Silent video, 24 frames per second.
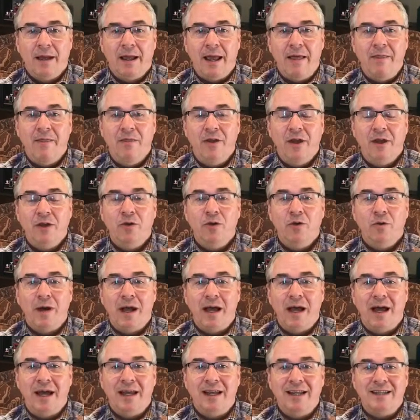And then you
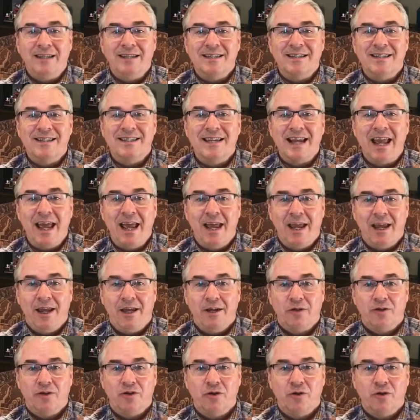add in
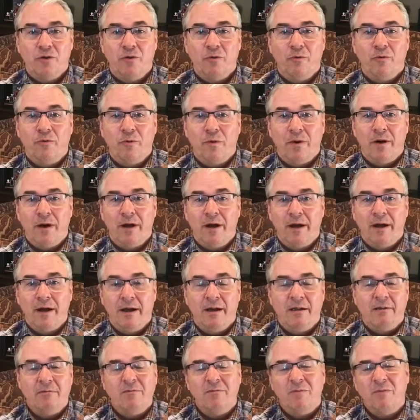sage, so
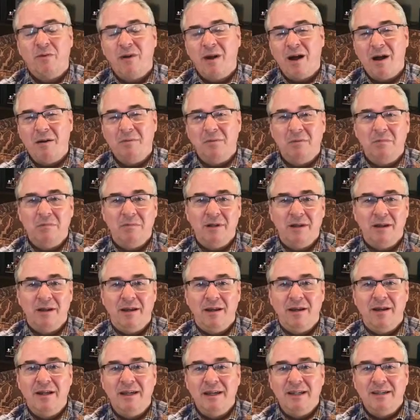
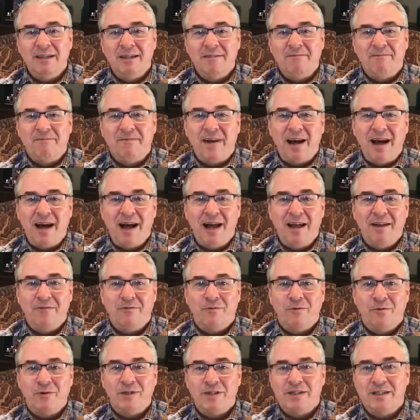probably
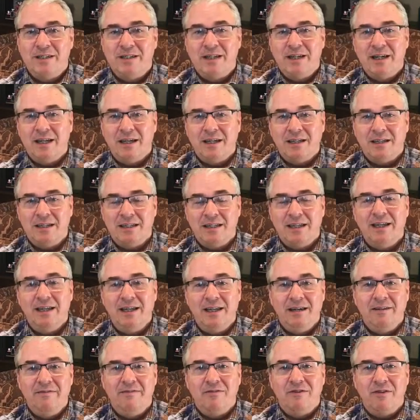5 or 6
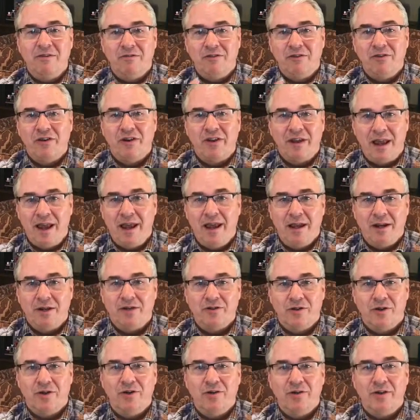leaves of sage
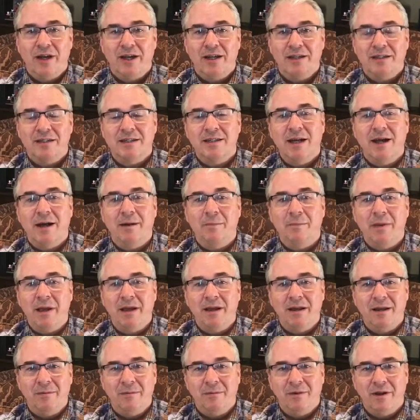all diced up
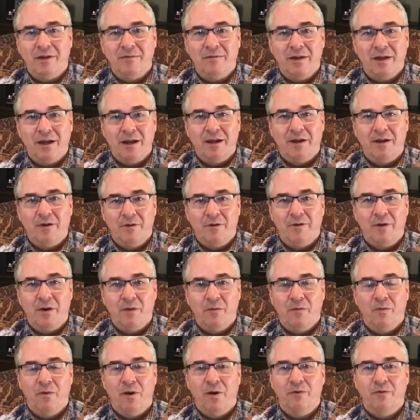end up giving it a
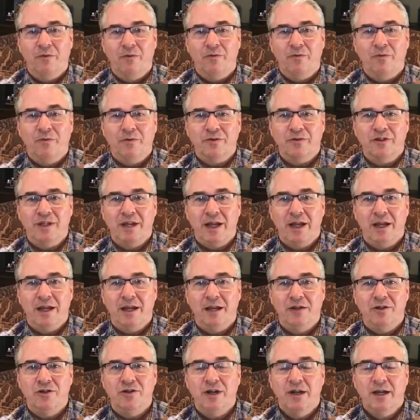wonderful
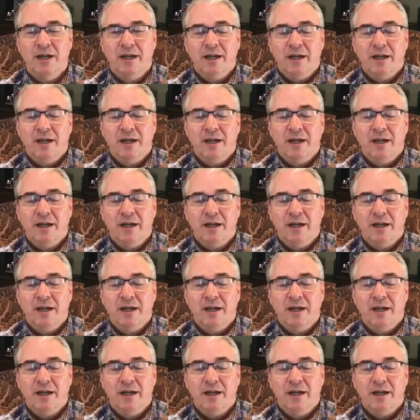sage